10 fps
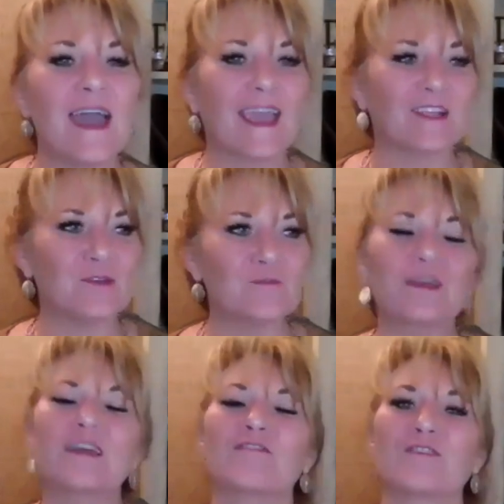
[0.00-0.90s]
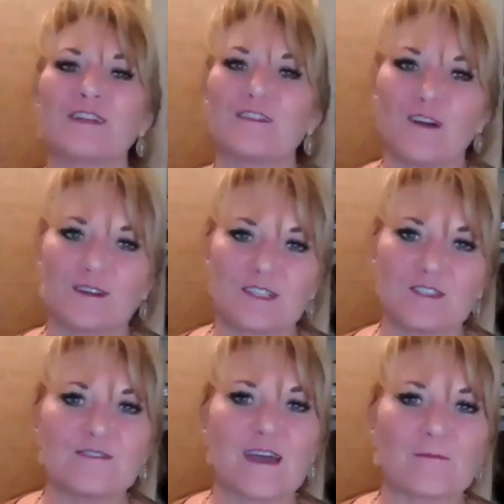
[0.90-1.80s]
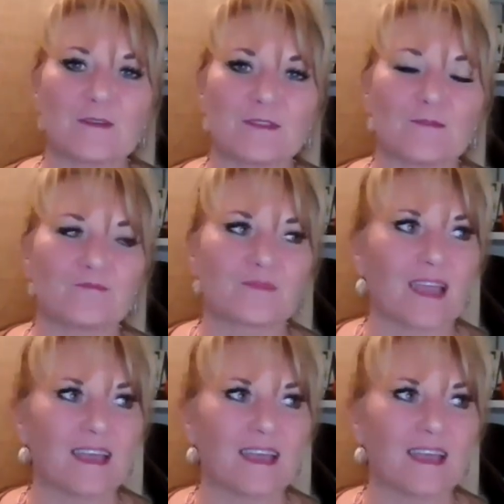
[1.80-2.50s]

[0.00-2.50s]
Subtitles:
and you bring a friend along to do that with you.